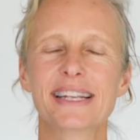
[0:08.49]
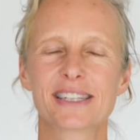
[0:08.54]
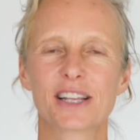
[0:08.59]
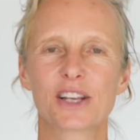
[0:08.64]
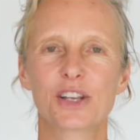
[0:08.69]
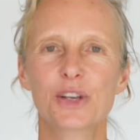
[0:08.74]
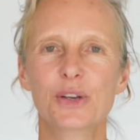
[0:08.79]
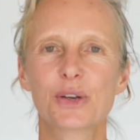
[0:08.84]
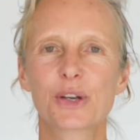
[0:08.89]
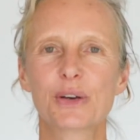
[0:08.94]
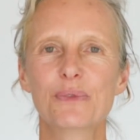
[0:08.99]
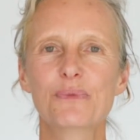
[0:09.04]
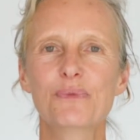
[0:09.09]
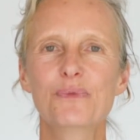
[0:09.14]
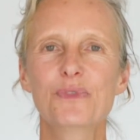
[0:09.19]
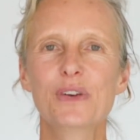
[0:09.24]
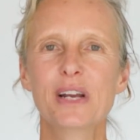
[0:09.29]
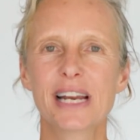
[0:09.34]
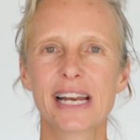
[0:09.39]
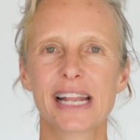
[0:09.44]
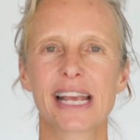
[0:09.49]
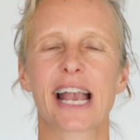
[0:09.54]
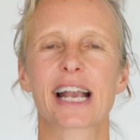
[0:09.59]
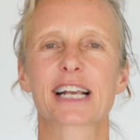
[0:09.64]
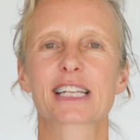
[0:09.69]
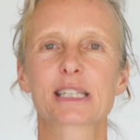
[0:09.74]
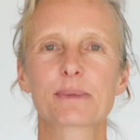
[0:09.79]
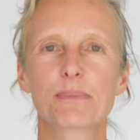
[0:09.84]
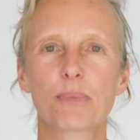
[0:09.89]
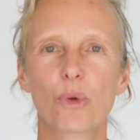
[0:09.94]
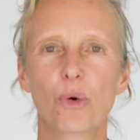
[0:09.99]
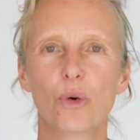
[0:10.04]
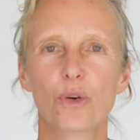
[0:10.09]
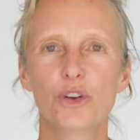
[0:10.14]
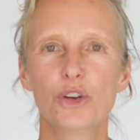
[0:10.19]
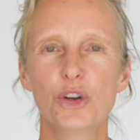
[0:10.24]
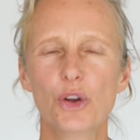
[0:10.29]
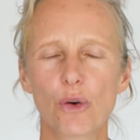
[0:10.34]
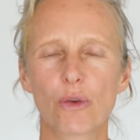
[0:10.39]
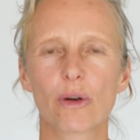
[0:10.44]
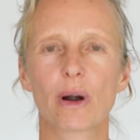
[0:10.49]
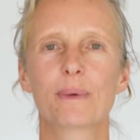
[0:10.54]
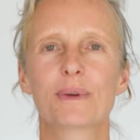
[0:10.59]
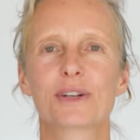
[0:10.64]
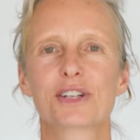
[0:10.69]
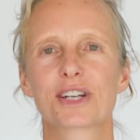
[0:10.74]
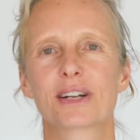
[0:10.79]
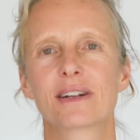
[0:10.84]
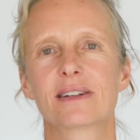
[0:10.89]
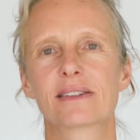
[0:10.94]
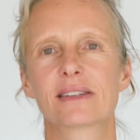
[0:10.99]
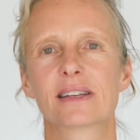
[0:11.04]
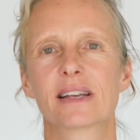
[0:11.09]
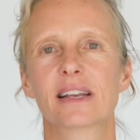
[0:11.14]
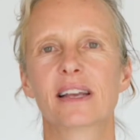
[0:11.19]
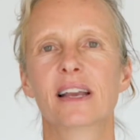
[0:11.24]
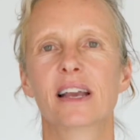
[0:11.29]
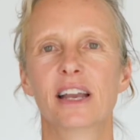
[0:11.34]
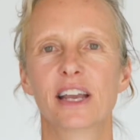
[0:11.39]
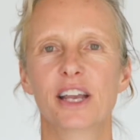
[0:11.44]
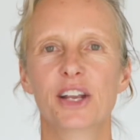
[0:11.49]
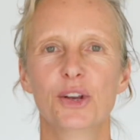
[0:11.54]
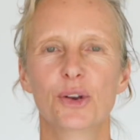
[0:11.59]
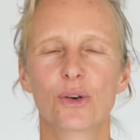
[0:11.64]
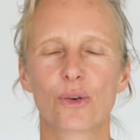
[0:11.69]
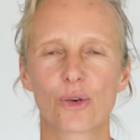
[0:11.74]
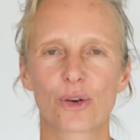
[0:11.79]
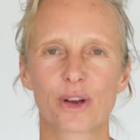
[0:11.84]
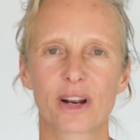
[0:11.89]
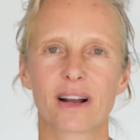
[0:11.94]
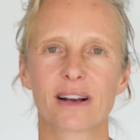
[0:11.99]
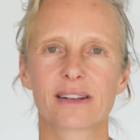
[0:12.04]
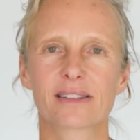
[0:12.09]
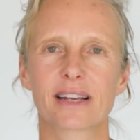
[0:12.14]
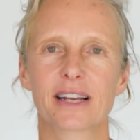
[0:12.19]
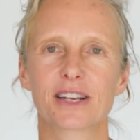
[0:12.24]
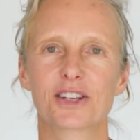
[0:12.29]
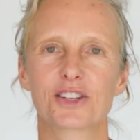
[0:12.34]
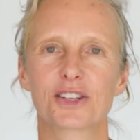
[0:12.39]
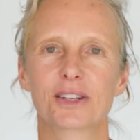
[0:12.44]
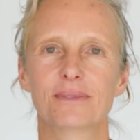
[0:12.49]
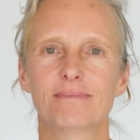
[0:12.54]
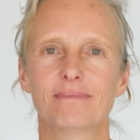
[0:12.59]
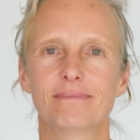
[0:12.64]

that you can really explore neuro-agility in your organisation.